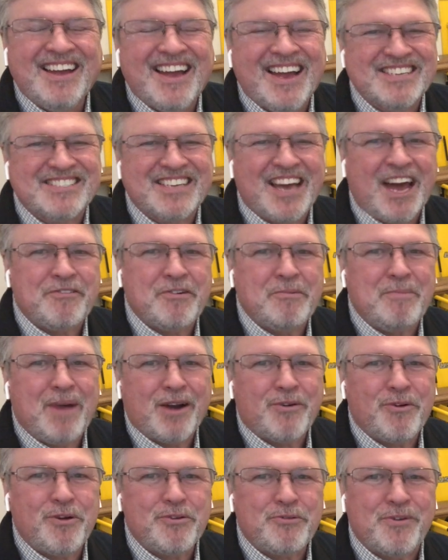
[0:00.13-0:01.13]
Hey, Scott from
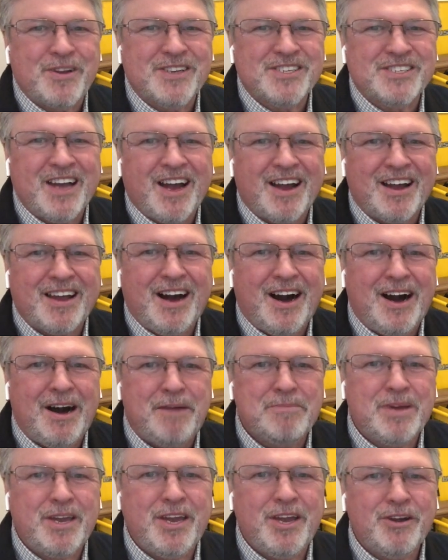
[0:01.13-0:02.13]

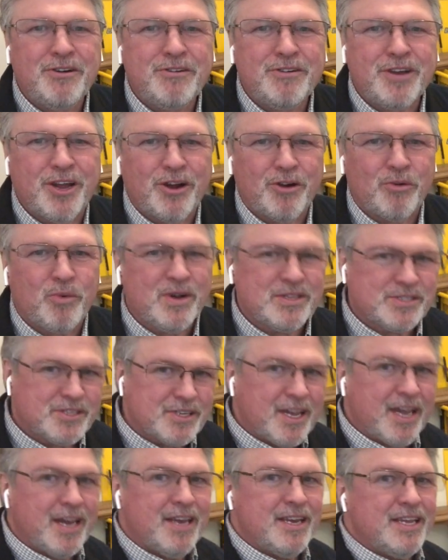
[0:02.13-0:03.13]
mygrowthrings.com here. Here once
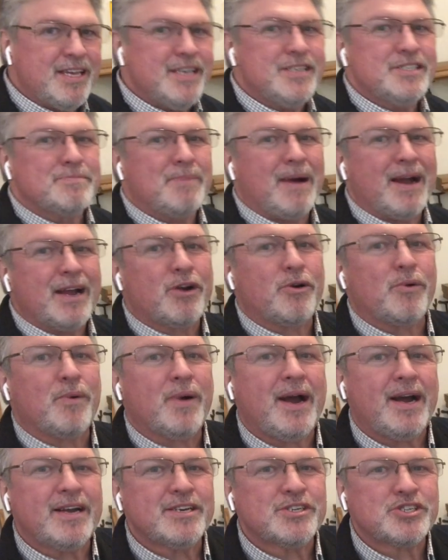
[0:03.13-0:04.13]
again is my
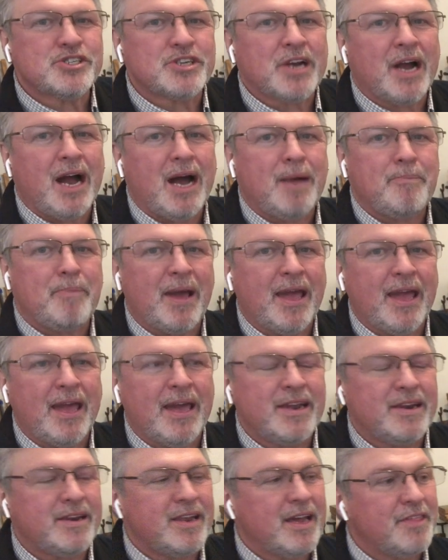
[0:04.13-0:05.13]
garage shop,
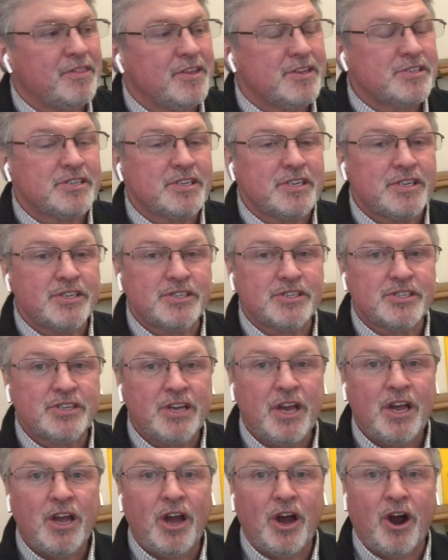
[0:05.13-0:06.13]
and uh, this is
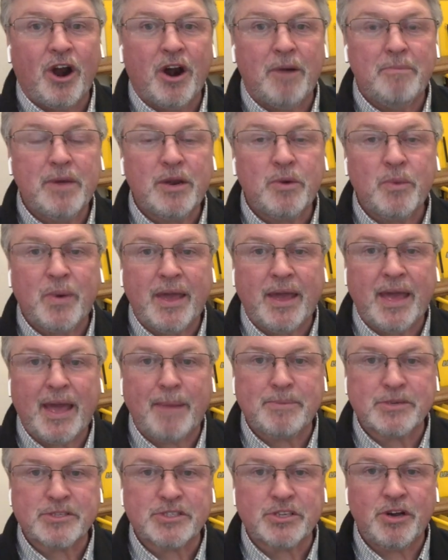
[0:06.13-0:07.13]
our midweek
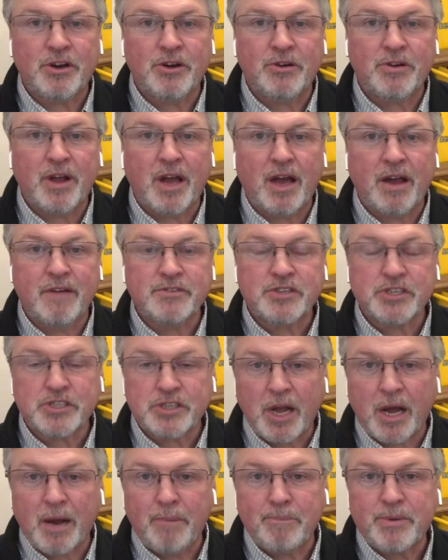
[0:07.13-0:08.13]
episode of
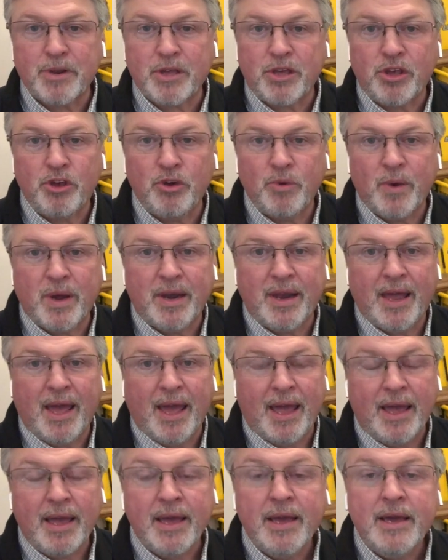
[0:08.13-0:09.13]
Stumped
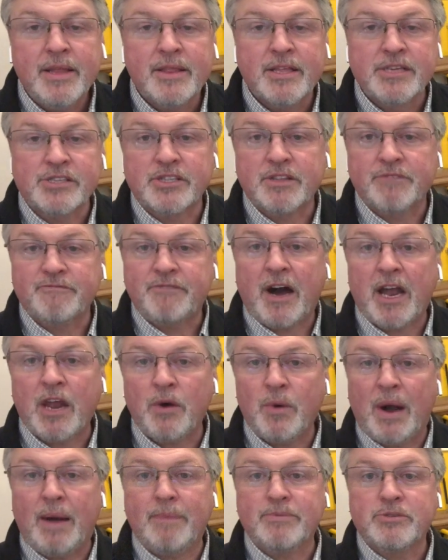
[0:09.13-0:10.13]
Q&A. This is the
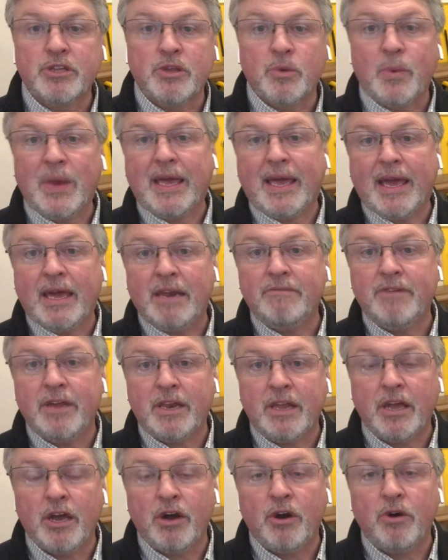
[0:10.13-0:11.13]
follow-up to the weekend
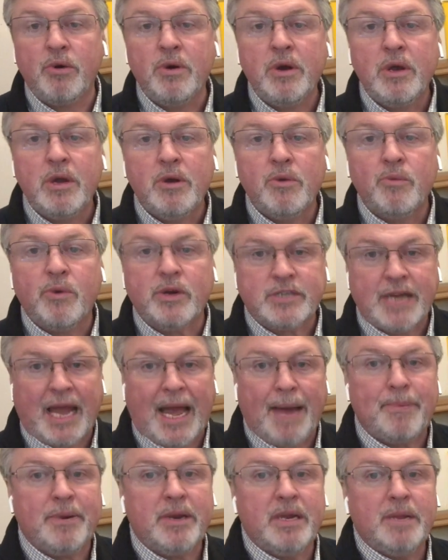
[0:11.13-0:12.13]
video, which
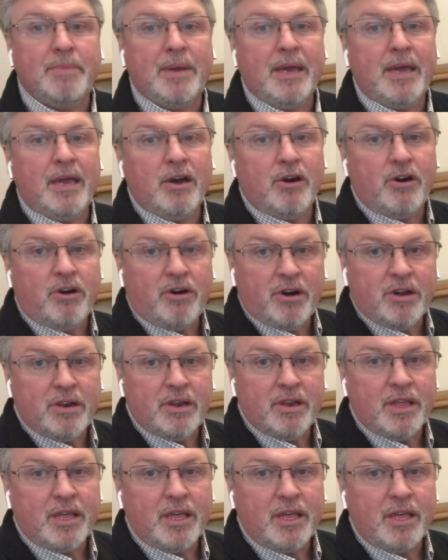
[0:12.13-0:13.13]
happened to be
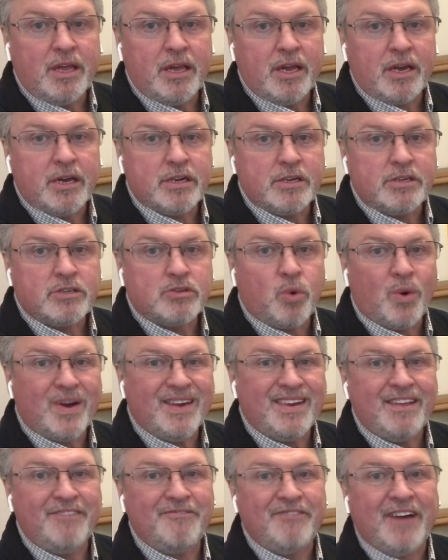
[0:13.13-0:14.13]
on the
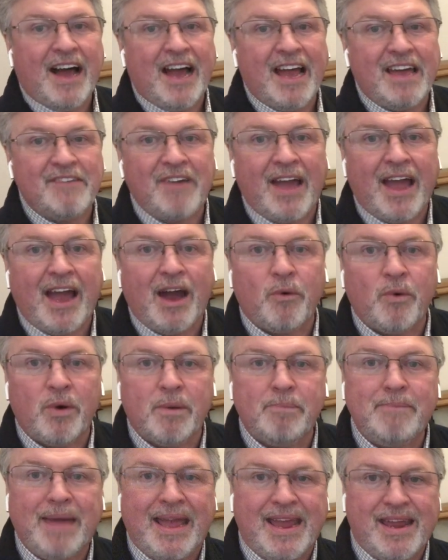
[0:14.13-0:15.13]
25-hour uh,
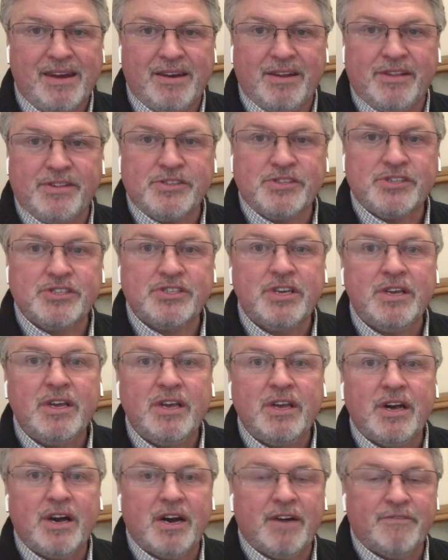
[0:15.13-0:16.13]
maintenance
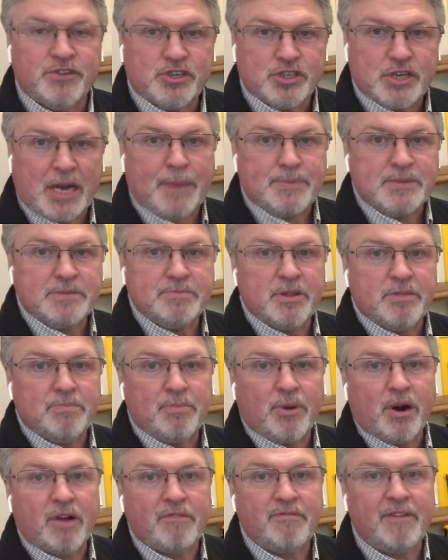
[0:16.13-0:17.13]
of the Shopsmith
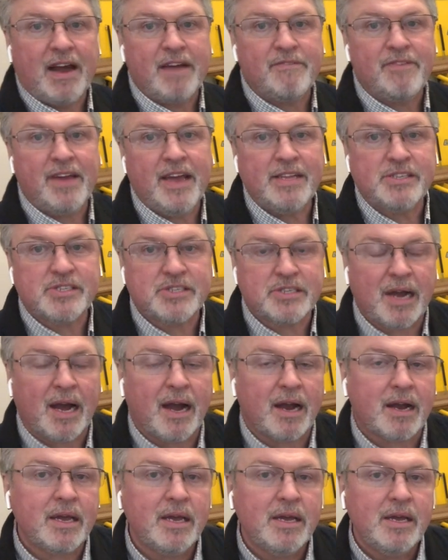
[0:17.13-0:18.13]
Mark V headstock.